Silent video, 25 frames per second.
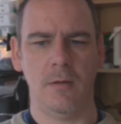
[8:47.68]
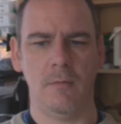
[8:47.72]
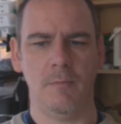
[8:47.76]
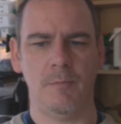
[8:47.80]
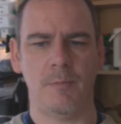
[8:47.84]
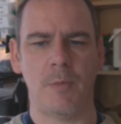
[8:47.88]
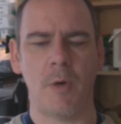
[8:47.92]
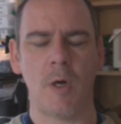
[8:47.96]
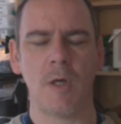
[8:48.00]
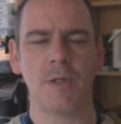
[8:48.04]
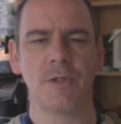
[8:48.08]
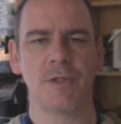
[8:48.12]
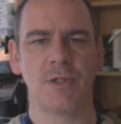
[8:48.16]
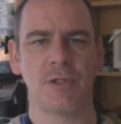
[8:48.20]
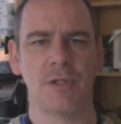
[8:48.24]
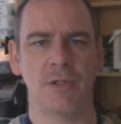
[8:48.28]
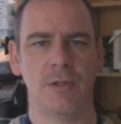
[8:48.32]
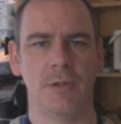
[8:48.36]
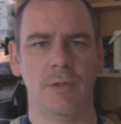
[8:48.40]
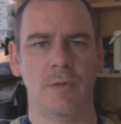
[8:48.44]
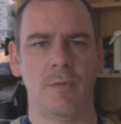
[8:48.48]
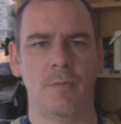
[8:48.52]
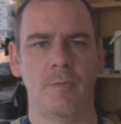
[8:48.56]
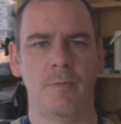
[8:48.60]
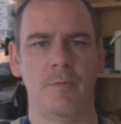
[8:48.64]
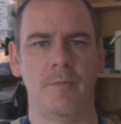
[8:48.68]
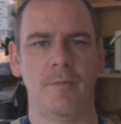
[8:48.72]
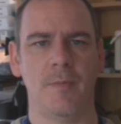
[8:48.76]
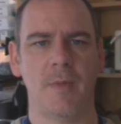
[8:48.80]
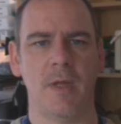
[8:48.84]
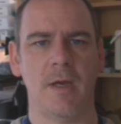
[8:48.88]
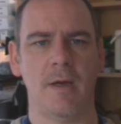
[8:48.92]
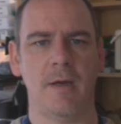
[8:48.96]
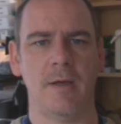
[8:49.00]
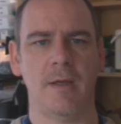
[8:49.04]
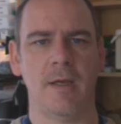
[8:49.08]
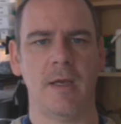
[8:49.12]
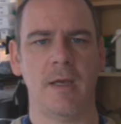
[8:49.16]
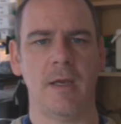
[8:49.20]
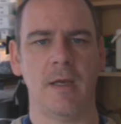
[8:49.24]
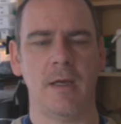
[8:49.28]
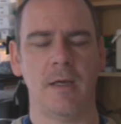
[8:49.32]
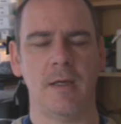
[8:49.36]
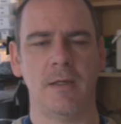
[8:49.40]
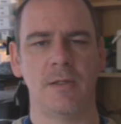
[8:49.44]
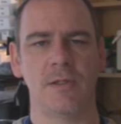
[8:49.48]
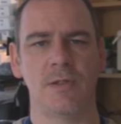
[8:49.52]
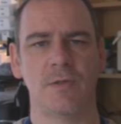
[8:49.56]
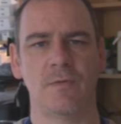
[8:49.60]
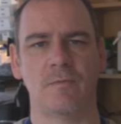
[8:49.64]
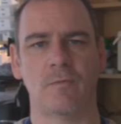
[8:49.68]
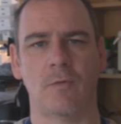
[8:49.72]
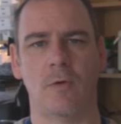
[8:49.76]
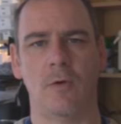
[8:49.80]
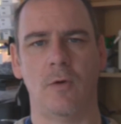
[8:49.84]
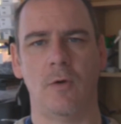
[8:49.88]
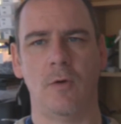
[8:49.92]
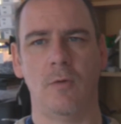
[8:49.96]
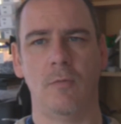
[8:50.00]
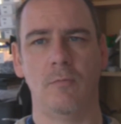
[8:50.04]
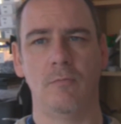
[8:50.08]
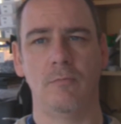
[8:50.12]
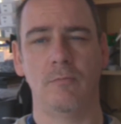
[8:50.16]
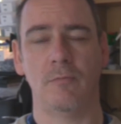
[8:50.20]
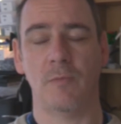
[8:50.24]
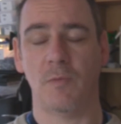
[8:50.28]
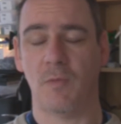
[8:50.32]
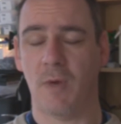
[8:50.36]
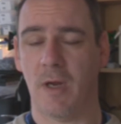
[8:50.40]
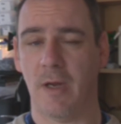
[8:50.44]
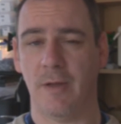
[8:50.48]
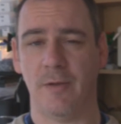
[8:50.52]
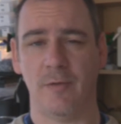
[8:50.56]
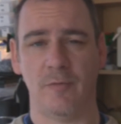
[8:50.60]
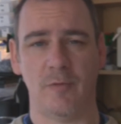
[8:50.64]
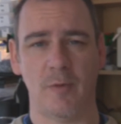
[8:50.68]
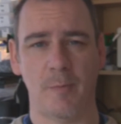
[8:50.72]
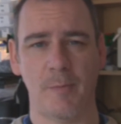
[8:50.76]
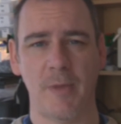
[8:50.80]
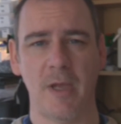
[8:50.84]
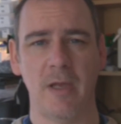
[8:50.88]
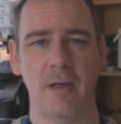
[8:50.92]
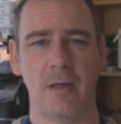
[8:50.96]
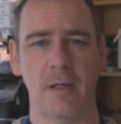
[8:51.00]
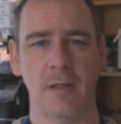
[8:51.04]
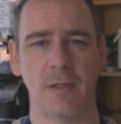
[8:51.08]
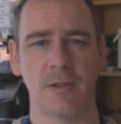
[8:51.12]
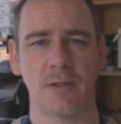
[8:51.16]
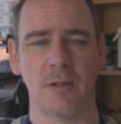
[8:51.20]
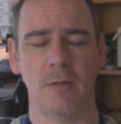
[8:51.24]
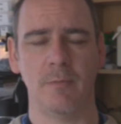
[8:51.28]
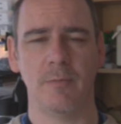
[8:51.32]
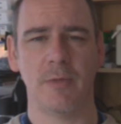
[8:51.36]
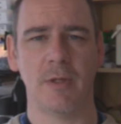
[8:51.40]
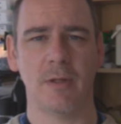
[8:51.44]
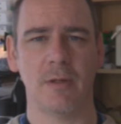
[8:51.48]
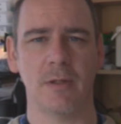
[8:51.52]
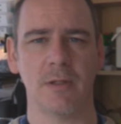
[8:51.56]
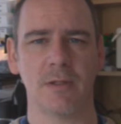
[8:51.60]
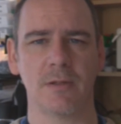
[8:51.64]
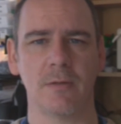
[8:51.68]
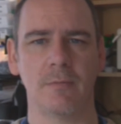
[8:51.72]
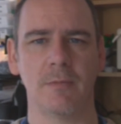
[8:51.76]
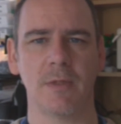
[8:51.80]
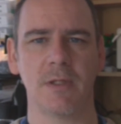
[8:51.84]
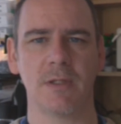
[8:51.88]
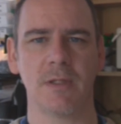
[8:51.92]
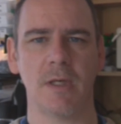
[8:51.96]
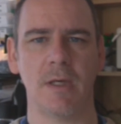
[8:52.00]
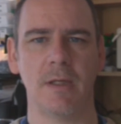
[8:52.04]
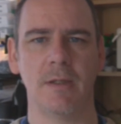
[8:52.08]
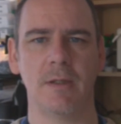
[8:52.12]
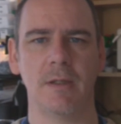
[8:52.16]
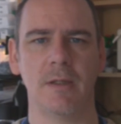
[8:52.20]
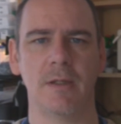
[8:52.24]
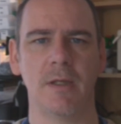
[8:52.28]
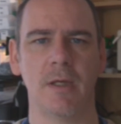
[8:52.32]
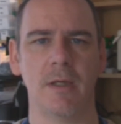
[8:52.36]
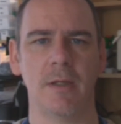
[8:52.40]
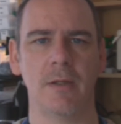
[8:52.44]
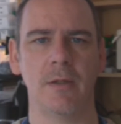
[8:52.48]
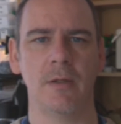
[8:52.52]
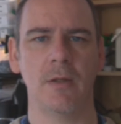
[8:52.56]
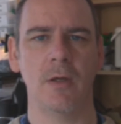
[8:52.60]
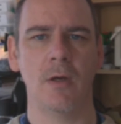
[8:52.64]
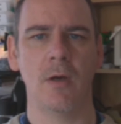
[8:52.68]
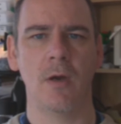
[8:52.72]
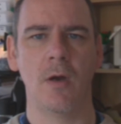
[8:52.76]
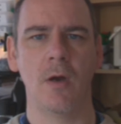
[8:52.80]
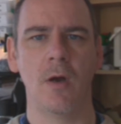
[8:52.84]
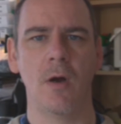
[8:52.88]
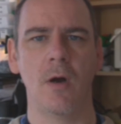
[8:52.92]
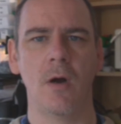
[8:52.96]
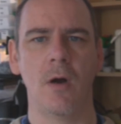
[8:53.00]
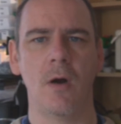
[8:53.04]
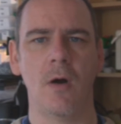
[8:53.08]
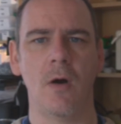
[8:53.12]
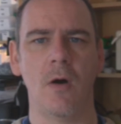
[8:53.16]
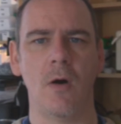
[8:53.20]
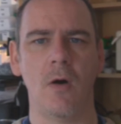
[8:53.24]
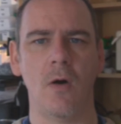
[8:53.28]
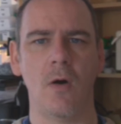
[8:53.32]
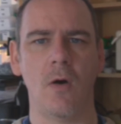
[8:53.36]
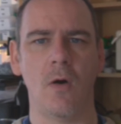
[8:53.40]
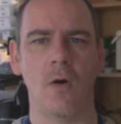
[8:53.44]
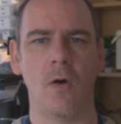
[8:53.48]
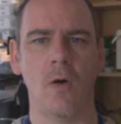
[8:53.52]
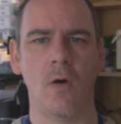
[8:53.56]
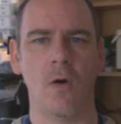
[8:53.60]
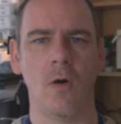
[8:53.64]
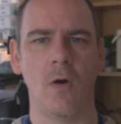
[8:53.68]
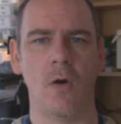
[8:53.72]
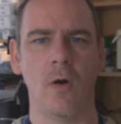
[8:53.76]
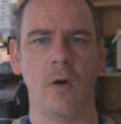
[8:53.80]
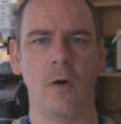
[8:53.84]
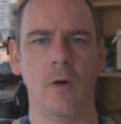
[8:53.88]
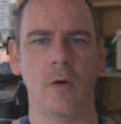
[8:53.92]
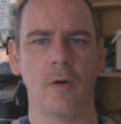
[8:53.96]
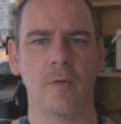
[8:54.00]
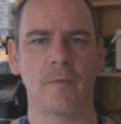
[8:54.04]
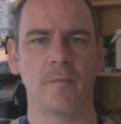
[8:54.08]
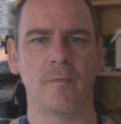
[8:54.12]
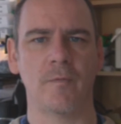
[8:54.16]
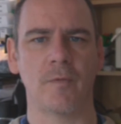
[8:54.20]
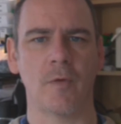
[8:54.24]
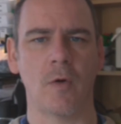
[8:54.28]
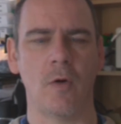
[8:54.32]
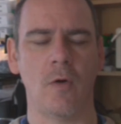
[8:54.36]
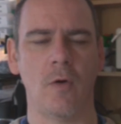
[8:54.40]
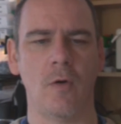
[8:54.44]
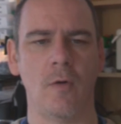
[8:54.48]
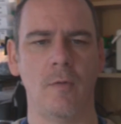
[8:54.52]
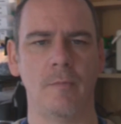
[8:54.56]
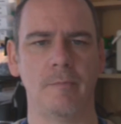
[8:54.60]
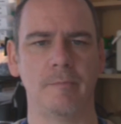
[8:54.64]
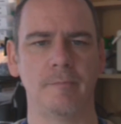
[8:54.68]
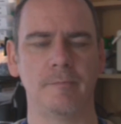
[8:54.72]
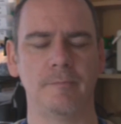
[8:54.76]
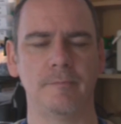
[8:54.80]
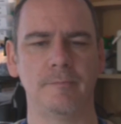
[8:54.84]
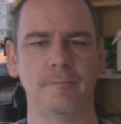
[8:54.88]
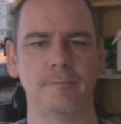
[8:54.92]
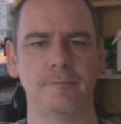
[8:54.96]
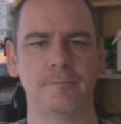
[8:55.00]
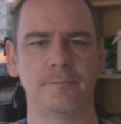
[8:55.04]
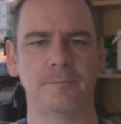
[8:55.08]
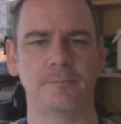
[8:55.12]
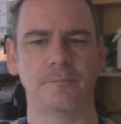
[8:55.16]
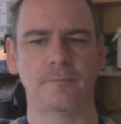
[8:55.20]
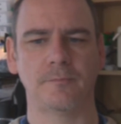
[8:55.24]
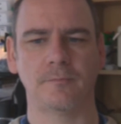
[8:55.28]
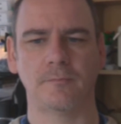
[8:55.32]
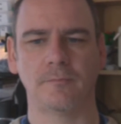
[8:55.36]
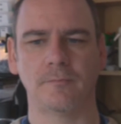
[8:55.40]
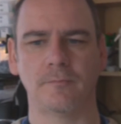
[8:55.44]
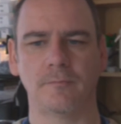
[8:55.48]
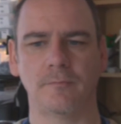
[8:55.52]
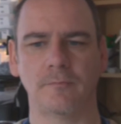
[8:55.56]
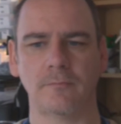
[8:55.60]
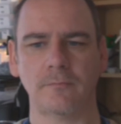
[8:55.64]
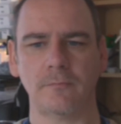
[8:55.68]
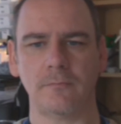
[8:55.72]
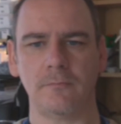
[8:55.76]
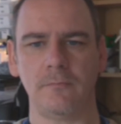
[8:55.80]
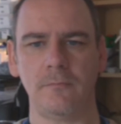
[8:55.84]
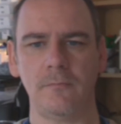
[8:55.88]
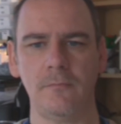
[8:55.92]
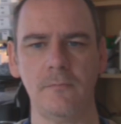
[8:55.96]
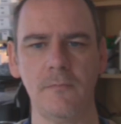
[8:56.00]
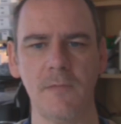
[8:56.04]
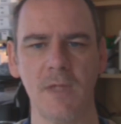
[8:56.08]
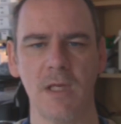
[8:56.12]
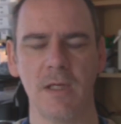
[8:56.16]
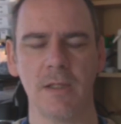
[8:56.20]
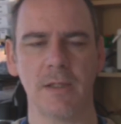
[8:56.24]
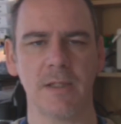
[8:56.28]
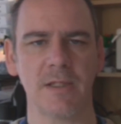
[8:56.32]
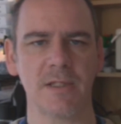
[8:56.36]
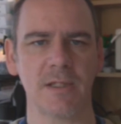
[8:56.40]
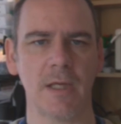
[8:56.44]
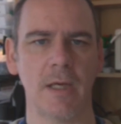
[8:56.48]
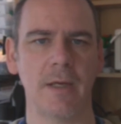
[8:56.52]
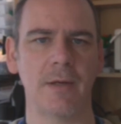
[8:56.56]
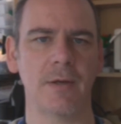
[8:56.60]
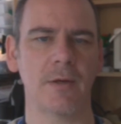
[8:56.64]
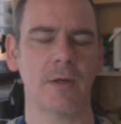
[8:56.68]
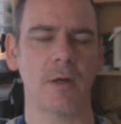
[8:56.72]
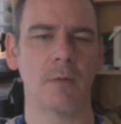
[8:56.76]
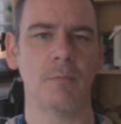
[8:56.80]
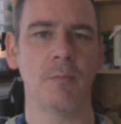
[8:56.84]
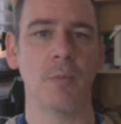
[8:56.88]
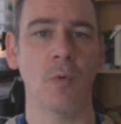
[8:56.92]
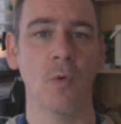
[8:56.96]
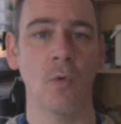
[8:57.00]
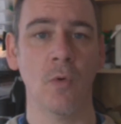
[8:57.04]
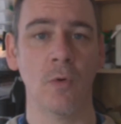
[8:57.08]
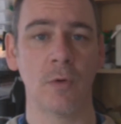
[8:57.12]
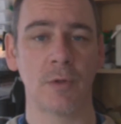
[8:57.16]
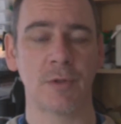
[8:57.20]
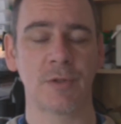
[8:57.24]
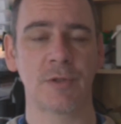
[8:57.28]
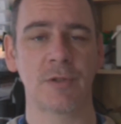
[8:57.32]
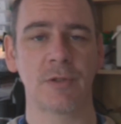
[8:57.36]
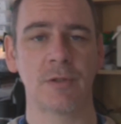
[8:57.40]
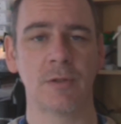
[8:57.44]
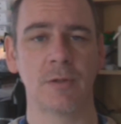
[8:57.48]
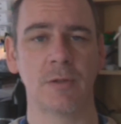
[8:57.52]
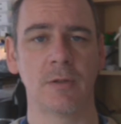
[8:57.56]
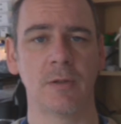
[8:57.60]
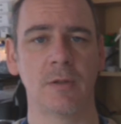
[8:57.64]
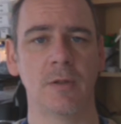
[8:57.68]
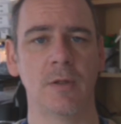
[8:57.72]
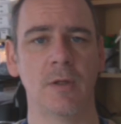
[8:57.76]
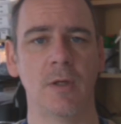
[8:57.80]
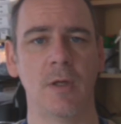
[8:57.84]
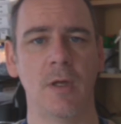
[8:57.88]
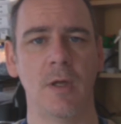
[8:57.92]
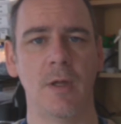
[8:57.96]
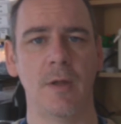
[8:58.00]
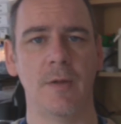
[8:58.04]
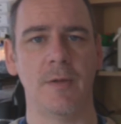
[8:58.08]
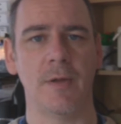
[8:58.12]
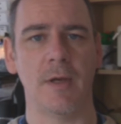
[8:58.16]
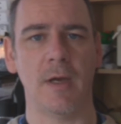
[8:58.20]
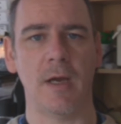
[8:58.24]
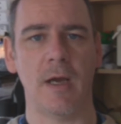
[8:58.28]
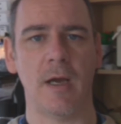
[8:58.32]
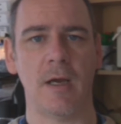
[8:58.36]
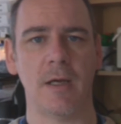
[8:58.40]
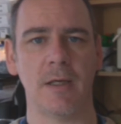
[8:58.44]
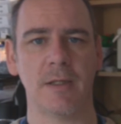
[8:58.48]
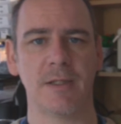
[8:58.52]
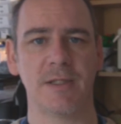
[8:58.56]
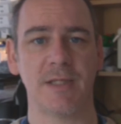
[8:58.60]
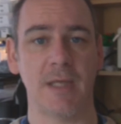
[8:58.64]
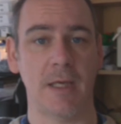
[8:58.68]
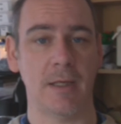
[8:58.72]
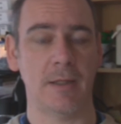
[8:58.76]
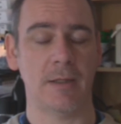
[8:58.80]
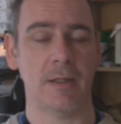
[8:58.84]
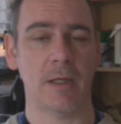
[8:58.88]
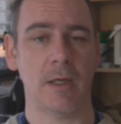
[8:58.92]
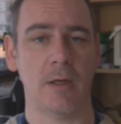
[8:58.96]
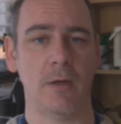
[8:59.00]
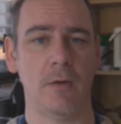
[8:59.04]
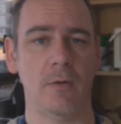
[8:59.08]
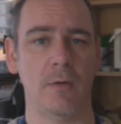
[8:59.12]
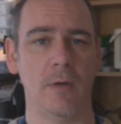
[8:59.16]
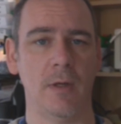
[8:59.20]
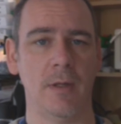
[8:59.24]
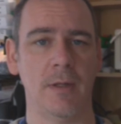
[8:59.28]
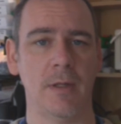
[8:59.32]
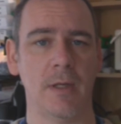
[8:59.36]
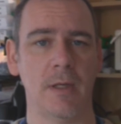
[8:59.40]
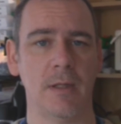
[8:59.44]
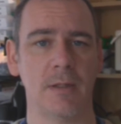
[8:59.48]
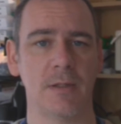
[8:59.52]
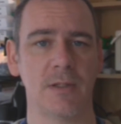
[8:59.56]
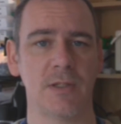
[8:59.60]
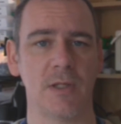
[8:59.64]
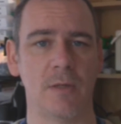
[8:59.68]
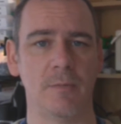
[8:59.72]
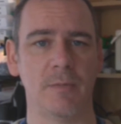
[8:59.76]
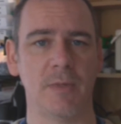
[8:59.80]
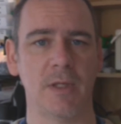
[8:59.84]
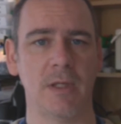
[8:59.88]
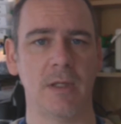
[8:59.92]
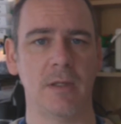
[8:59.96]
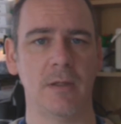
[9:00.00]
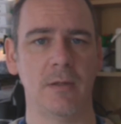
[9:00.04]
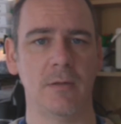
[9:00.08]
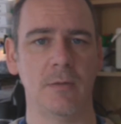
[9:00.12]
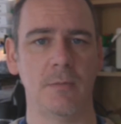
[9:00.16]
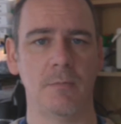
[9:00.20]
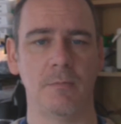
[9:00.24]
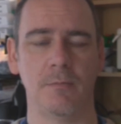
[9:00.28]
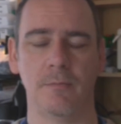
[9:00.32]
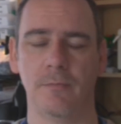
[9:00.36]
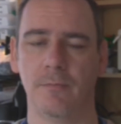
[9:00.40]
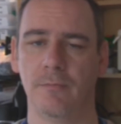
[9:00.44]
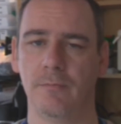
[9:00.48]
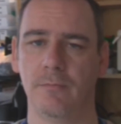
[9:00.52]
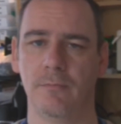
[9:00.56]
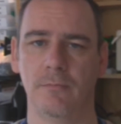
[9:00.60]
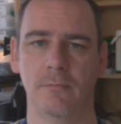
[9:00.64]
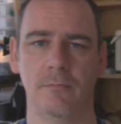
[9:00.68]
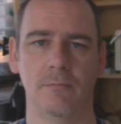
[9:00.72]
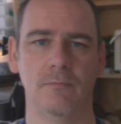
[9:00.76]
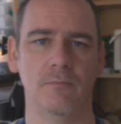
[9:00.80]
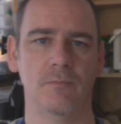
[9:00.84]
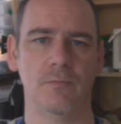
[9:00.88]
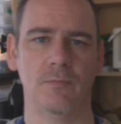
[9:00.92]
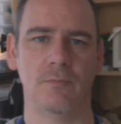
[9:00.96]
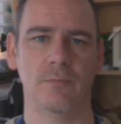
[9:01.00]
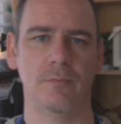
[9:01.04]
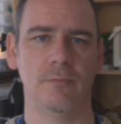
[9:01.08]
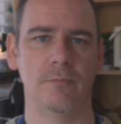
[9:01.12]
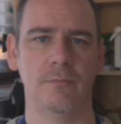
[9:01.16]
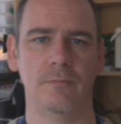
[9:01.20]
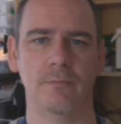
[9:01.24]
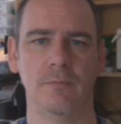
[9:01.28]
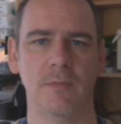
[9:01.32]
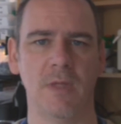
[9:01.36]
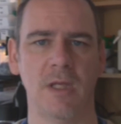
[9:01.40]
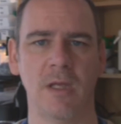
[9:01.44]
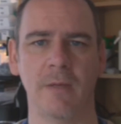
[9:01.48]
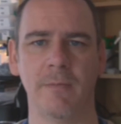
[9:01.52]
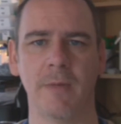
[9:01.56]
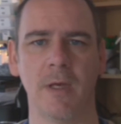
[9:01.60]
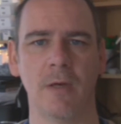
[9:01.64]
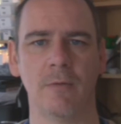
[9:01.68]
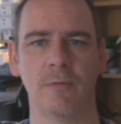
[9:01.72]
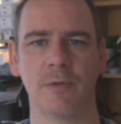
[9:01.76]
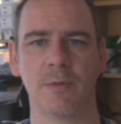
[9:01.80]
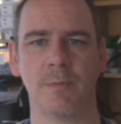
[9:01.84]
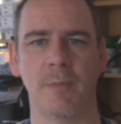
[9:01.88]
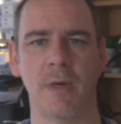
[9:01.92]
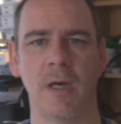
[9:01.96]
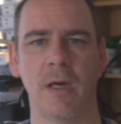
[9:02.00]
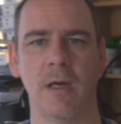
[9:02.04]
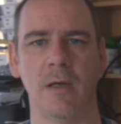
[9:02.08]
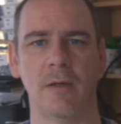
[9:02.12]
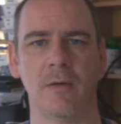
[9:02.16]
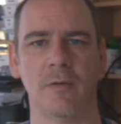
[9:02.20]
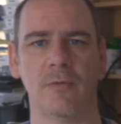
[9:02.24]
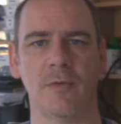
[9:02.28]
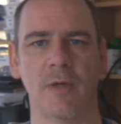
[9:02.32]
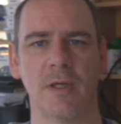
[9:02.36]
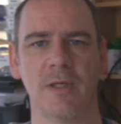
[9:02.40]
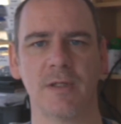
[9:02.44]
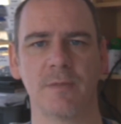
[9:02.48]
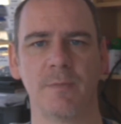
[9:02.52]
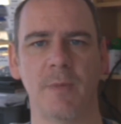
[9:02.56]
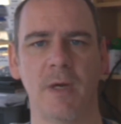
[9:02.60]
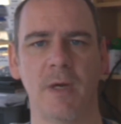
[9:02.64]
buzz I get is from either repairing something that somebody's handed in, or from designing a board that I send out and then somebody emails back or writes